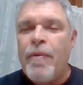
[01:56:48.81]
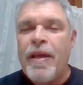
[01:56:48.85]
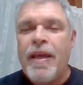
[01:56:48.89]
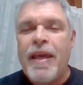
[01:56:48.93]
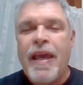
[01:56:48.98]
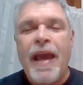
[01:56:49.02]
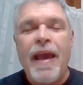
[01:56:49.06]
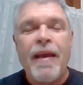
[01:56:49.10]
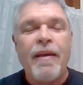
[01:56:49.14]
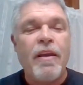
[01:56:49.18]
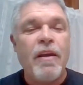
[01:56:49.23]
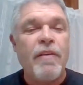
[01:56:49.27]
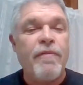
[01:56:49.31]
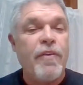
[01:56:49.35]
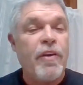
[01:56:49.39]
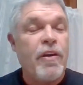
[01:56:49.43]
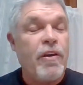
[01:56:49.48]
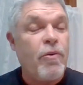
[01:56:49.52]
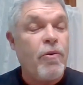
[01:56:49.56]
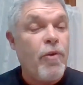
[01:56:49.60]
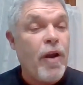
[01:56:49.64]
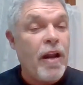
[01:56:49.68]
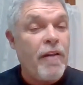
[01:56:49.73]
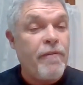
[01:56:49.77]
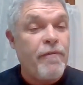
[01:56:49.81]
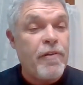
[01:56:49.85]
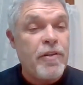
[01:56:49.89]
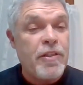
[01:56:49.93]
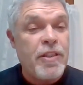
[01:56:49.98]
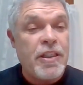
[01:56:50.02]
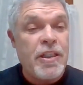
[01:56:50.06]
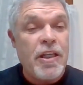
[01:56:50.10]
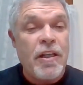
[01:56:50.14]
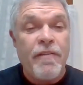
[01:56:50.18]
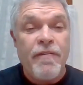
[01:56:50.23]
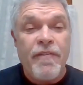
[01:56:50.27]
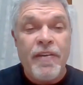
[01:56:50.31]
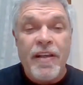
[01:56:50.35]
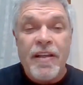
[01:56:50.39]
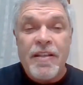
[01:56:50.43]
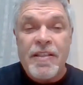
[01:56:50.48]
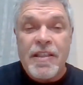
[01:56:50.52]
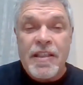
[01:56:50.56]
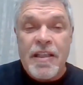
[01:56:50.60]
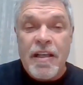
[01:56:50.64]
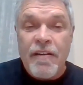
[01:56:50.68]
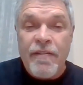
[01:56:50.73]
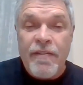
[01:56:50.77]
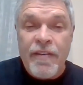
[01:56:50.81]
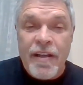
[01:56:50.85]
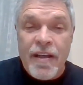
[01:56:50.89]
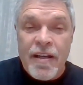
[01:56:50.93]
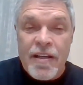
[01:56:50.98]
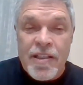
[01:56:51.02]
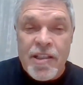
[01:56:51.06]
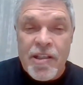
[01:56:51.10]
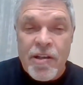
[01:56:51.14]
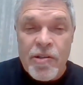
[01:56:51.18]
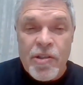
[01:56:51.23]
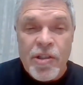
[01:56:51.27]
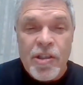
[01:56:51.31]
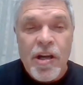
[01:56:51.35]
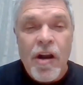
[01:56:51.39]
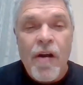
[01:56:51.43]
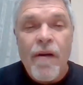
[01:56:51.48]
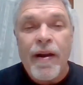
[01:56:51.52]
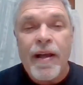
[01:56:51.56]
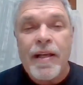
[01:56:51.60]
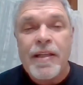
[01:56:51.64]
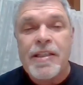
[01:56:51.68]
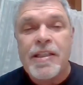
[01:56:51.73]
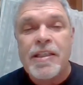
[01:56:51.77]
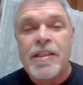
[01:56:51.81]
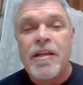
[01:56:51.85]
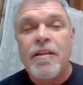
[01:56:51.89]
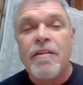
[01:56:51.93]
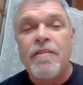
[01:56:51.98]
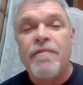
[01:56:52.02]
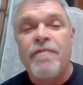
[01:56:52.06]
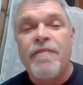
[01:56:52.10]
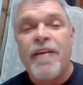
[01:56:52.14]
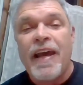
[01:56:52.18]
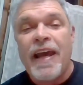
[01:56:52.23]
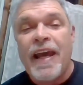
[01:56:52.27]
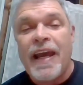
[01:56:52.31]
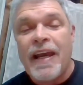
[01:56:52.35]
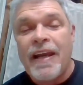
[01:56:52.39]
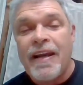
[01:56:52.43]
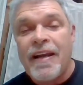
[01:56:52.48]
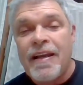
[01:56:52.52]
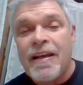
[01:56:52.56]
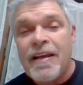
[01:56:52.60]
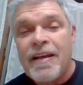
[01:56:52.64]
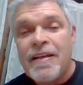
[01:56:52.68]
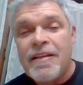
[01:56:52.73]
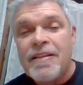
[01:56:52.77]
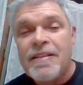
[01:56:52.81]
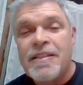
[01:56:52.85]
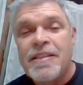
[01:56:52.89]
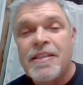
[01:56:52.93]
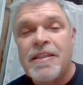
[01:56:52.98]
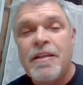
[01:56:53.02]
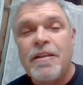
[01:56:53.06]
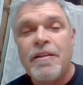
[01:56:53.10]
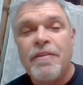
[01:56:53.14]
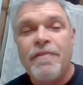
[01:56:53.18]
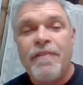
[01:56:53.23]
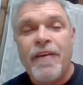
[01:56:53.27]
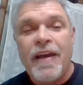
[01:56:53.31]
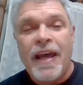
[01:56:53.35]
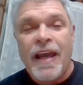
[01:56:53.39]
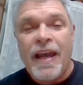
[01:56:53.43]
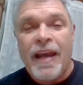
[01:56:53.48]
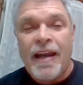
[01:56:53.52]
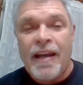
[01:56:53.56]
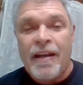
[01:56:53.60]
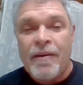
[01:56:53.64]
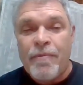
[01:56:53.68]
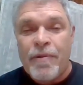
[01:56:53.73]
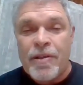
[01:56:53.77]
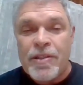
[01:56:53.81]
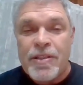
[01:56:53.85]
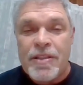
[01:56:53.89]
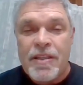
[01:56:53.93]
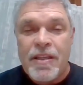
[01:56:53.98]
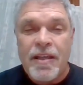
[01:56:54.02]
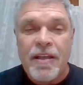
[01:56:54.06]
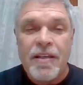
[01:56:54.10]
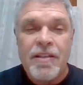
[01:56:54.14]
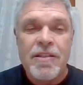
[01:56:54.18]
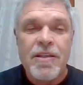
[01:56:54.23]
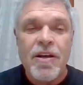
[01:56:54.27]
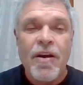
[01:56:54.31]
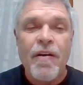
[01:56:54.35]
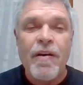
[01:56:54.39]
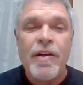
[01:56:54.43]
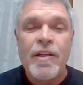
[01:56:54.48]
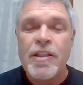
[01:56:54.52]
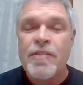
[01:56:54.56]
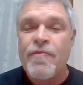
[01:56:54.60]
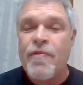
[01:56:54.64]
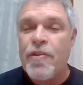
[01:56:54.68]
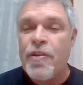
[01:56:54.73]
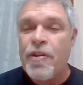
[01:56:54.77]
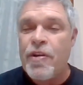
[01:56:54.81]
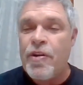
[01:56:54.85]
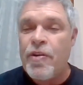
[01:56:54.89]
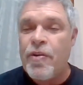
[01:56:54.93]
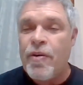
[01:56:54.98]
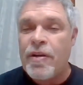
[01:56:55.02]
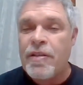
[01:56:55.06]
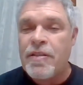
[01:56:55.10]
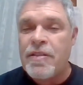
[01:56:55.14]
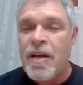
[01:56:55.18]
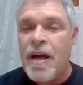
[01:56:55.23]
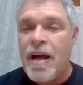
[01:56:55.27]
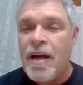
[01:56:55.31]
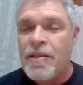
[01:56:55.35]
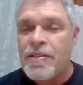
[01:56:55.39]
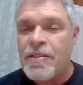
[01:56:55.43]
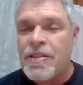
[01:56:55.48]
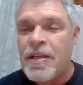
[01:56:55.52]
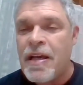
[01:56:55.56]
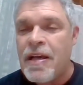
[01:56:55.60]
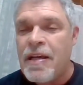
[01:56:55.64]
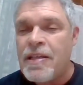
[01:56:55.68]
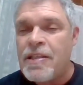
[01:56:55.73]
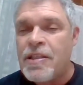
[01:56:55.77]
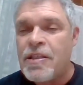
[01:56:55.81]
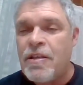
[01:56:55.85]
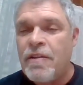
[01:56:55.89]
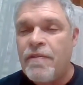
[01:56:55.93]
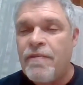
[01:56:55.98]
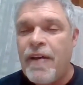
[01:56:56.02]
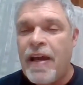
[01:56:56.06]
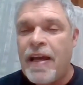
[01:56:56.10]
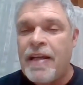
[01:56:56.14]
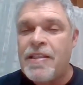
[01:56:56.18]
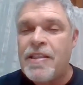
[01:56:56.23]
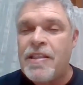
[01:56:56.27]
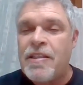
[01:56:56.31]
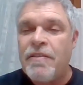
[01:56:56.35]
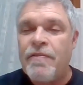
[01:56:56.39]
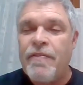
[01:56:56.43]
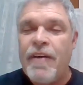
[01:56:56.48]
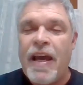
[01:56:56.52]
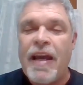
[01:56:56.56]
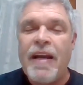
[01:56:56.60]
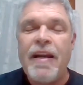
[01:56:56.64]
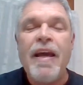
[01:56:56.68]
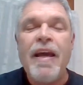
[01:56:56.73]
We can't give you credit for Sylvia. So sorry. It's Sylvain was the guitarist for the New York Dolls. Sylvain.